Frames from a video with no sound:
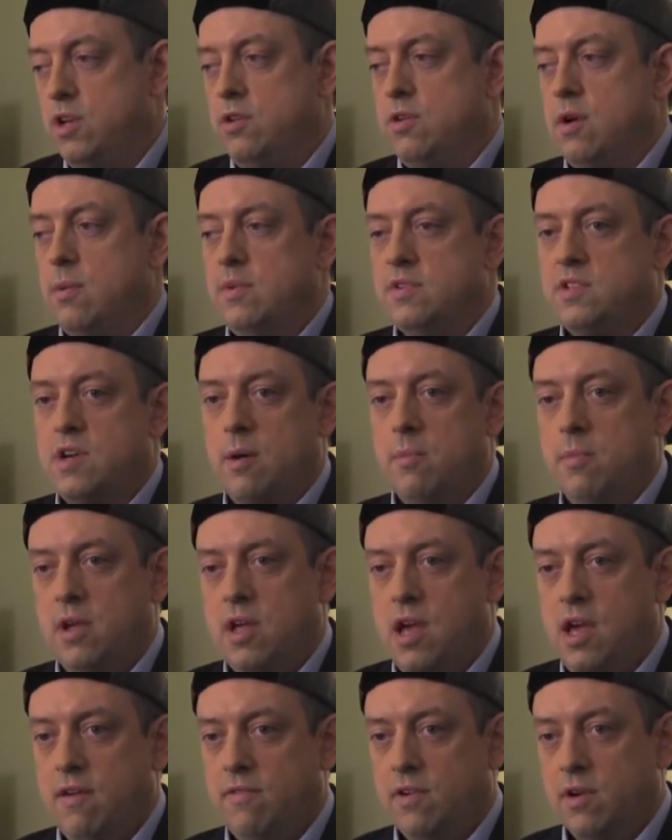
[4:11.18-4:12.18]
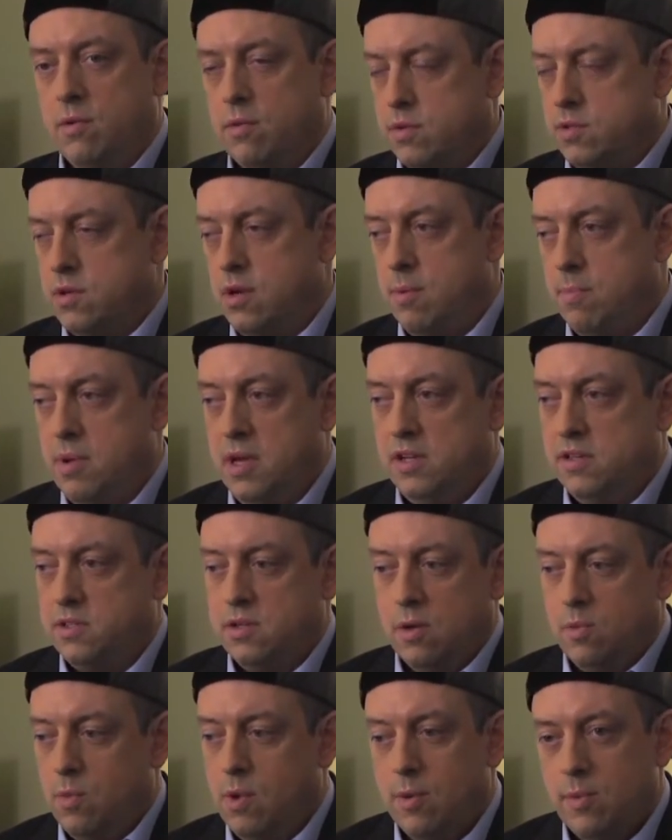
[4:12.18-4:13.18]
determines our behavior? It's all based
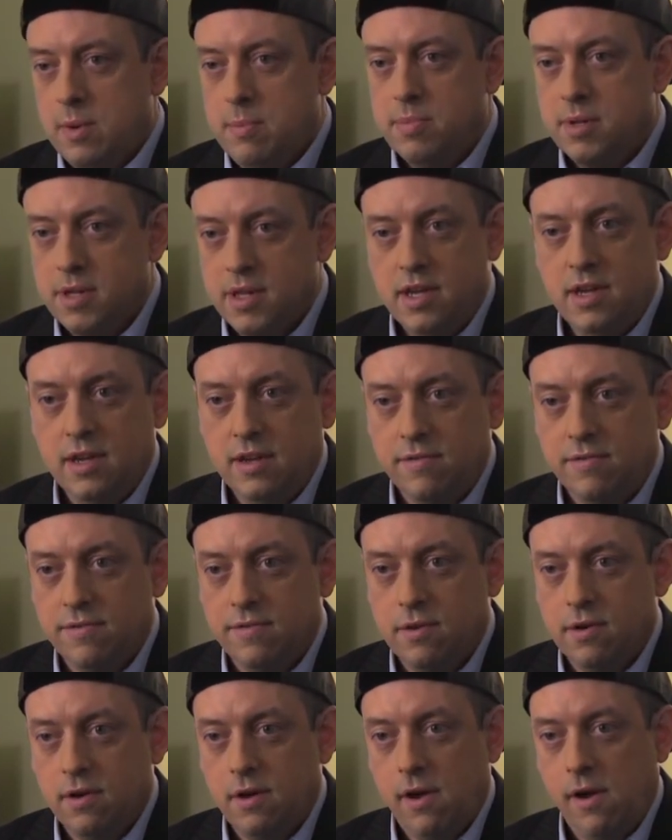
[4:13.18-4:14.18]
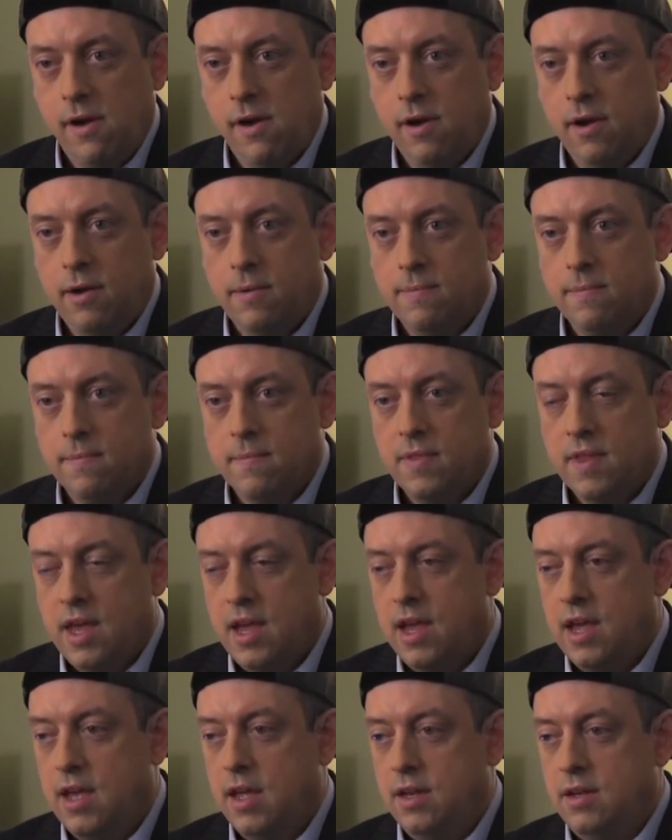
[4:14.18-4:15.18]
on what we believe.
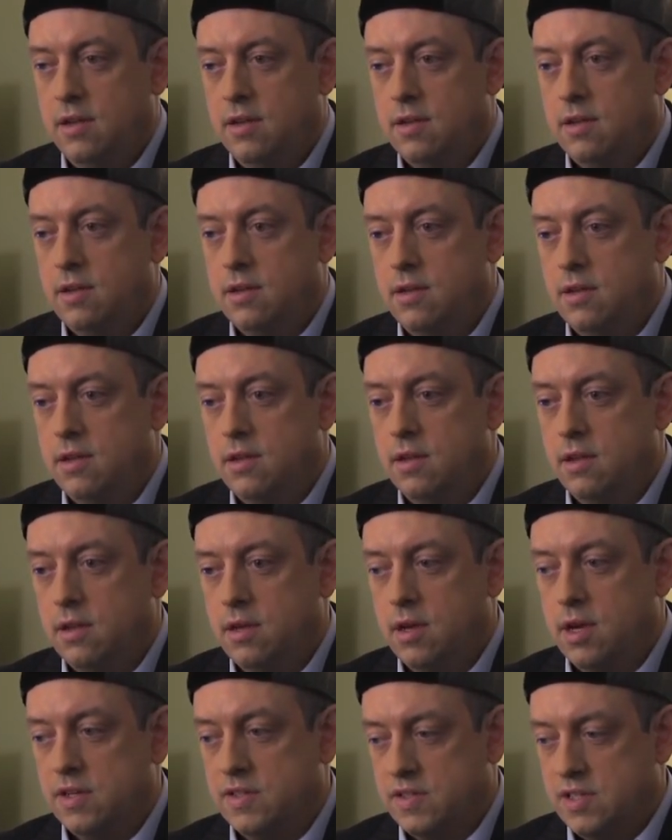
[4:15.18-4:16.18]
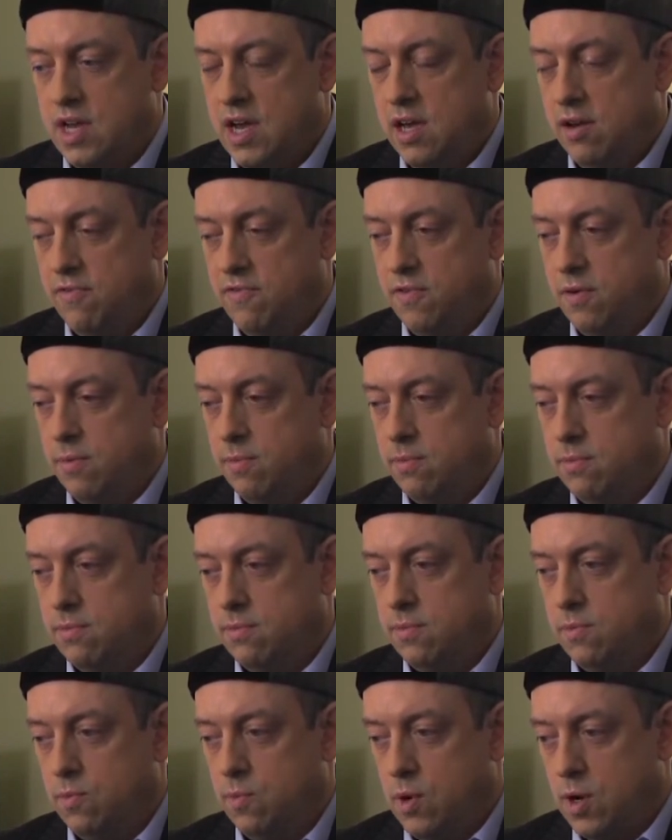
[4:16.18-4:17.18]
And aside from
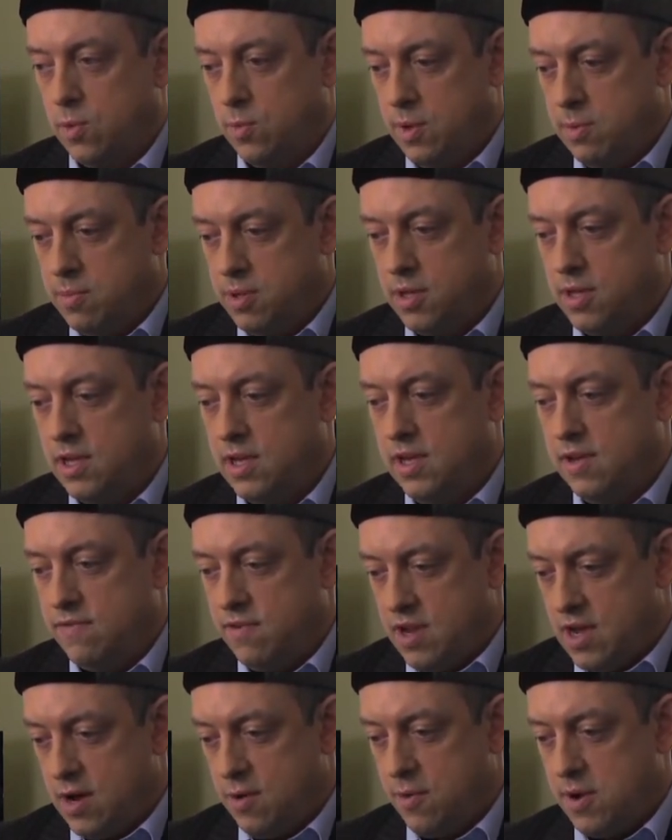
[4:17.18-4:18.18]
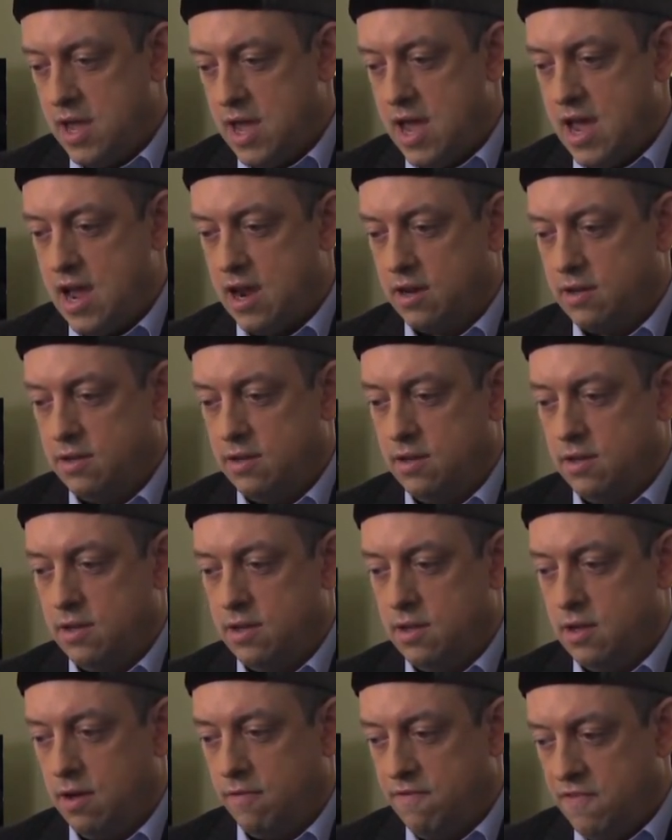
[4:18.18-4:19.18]
what we believe and how we act,
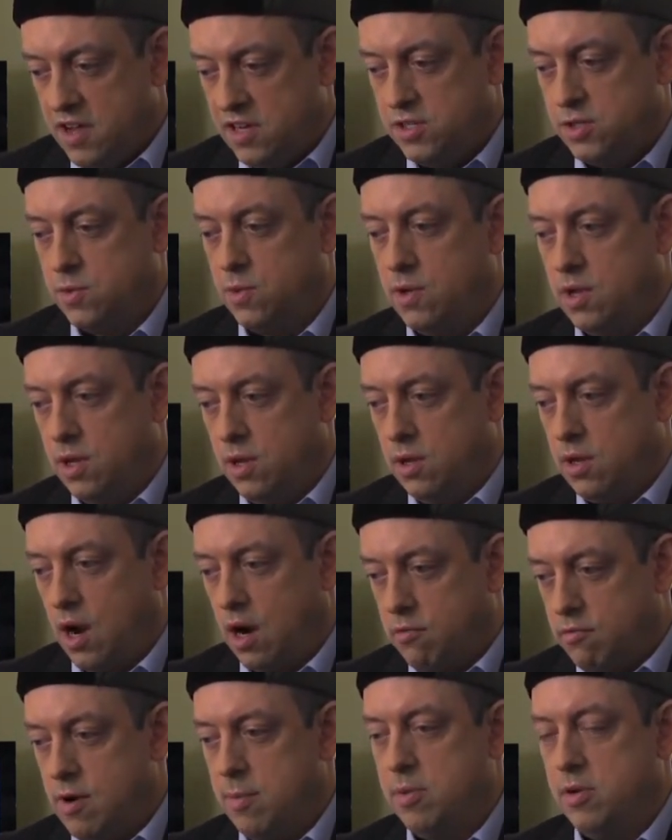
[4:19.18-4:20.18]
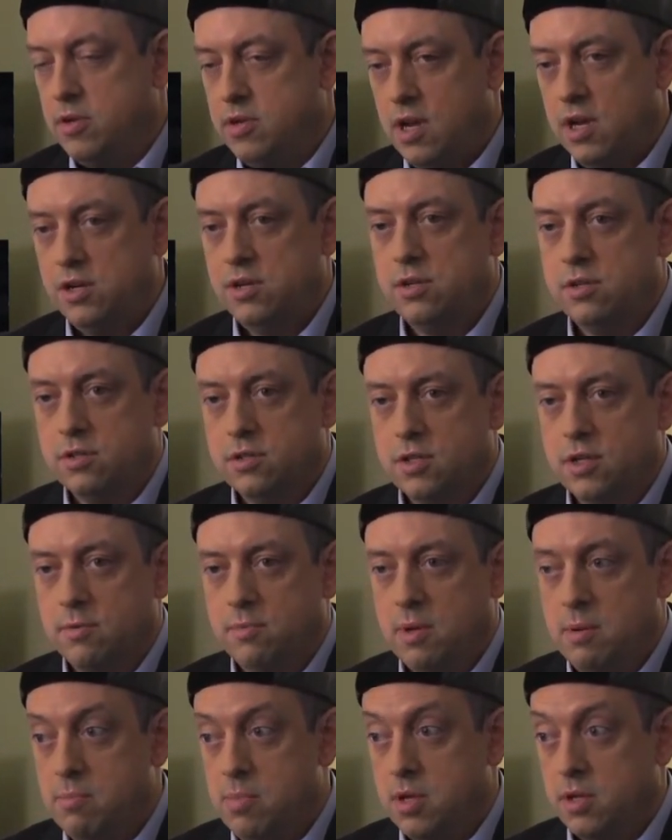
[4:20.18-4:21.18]
eventually our reputation is going
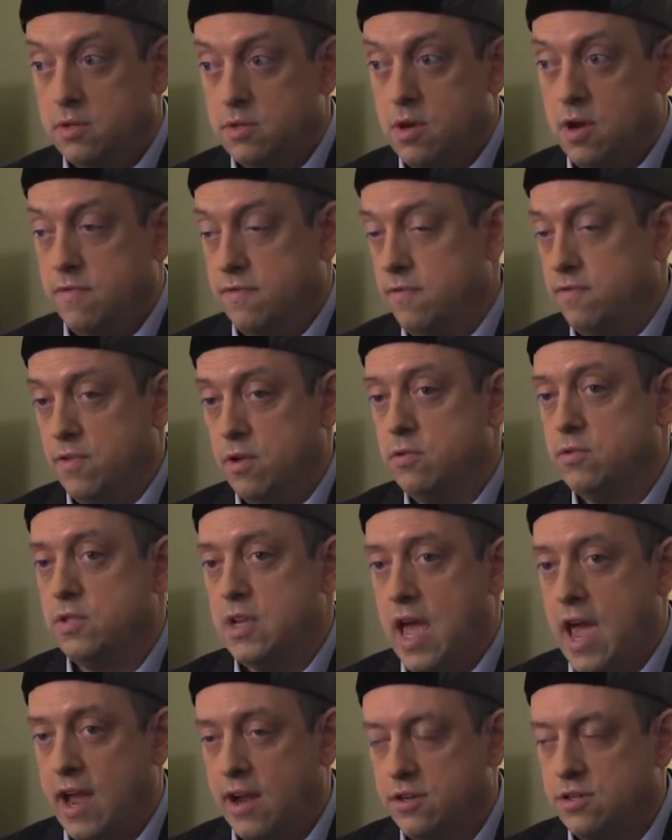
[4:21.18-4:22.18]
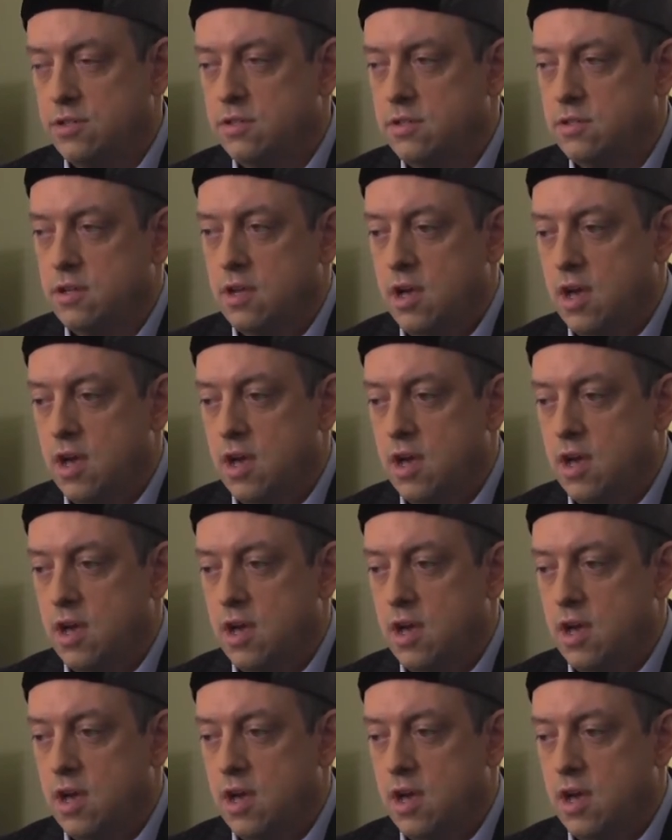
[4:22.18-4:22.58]
to be built off of those actions.